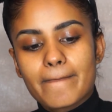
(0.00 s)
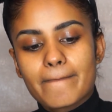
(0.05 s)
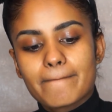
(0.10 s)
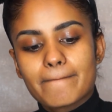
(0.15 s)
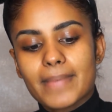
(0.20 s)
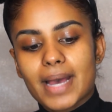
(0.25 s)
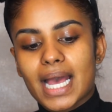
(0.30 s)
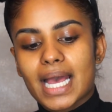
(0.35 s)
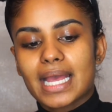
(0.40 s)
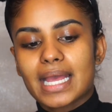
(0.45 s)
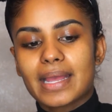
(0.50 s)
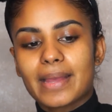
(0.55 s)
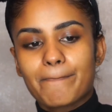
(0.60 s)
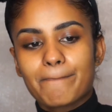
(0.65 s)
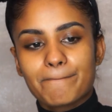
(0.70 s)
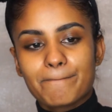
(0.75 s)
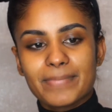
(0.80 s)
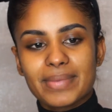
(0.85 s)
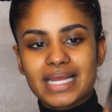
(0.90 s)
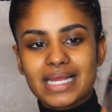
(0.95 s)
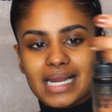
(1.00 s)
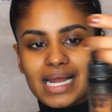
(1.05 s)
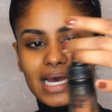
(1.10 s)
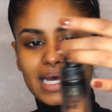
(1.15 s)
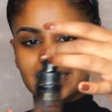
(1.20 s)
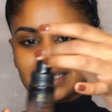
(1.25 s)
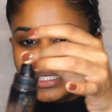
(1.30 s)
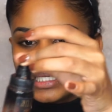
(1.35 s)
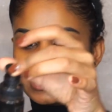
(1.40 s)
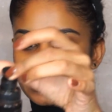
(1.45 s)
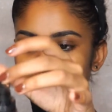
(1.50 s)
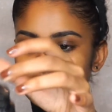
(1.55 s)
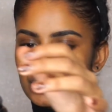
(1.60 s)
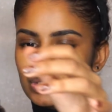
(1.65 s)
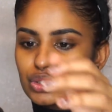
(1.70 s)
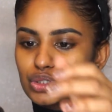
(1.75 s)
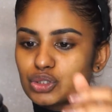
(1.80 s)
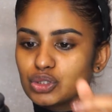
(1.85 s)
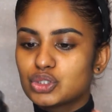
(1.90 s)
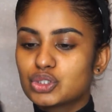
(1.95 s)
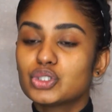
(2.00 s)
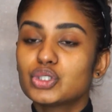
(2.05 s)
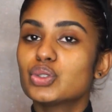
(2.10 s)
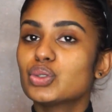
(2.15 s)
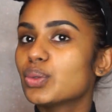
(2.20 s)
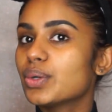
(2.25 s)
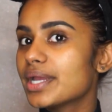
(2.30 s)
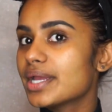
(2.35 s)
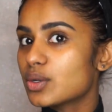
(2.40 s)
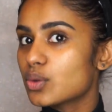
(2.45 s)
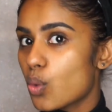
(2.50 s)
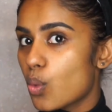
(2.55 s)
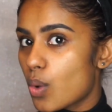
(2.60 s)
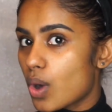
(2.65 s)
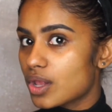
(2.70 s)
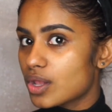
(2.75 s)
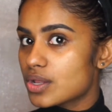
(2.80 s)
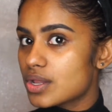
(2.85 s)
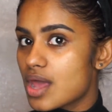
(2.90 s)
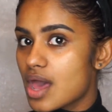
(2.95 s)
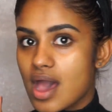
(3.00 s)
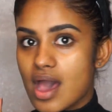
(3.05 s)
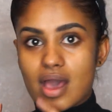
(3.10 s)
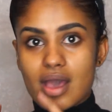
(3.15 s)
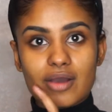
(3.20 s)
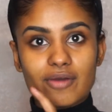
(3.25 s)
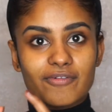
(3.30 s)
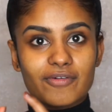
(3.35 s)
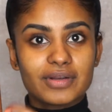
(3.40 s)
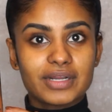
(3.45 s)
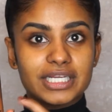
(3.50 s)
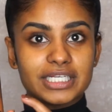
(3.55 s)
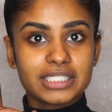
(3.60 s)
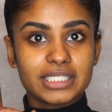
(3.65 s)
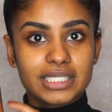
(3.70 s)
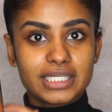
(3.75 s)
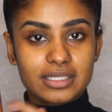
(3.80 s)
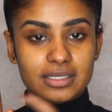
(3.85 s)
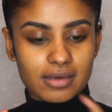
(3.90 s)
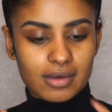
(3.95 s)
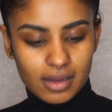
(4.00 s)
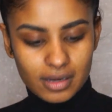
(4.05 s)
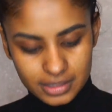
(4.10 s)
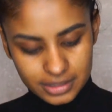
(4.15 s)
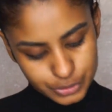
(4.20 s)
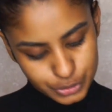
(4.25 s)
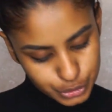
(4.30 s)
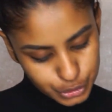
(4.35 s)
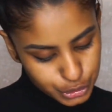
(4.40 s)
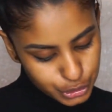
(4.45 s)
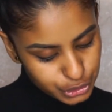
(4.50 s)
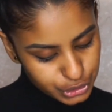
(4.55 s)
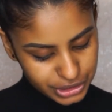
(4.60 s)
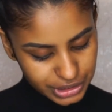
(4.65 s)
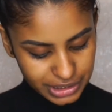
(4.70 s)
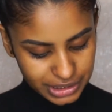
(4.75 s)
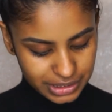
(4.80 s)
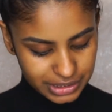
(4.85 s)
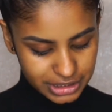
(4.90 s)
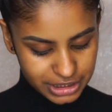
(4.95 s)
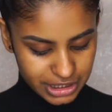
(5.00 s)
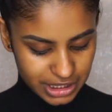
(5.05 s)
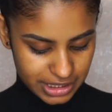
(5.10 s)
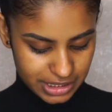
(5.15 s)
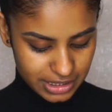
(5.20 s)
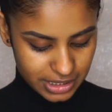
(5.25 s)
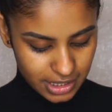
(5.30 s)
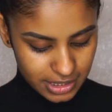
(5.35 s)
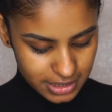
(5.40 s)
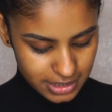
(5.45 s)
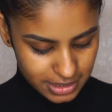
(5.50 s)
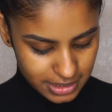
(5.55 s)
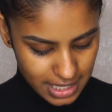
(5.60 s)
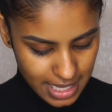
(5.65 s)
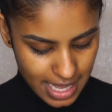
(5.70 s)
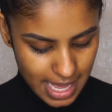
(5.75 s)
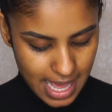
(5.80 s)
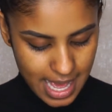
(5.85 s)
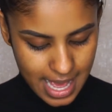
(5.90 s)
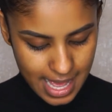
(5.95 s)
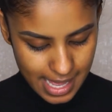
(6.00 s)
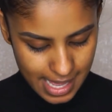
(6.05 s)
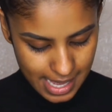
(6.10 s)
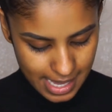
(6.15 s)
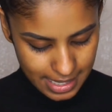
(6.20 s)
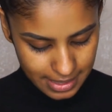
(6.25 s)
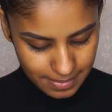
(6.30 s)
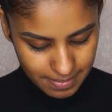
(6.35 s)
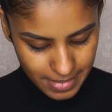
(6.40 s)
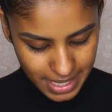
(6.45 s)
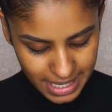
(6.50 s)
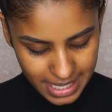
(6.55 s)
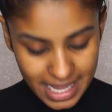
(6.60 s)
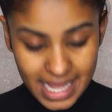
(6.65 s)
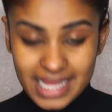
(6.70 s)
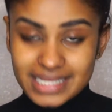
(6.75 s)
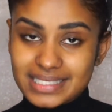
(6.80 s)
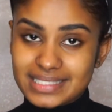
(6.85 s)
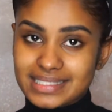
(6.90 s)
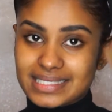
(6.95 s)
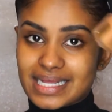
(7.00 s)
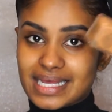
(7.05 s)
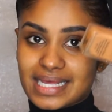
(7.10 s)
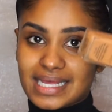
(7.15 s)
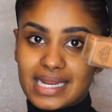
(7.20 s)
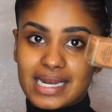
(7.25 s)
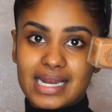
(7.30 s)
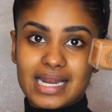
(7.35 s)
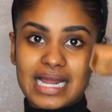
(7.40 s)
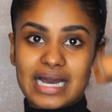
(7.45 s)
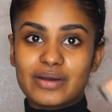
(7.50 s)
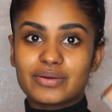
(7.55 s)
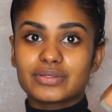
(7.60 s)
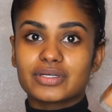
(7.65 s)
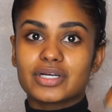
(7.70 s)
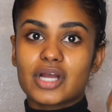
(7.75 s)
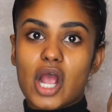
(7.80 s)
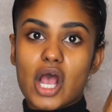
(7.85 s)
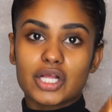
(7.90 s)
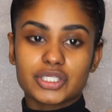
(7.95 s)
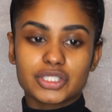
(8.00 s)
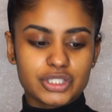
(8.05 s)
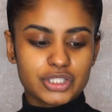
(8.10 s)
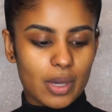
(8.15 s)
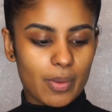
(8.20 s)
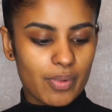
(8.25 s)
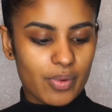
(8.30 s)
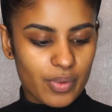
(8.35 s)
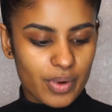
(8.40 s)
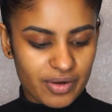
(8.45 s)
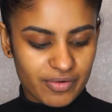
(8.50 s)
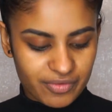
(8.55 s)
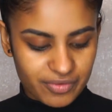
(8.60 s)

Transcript: my Milani 2-in-1 foundation in the color 13 Chestnut and my Estee Lauder Double Wear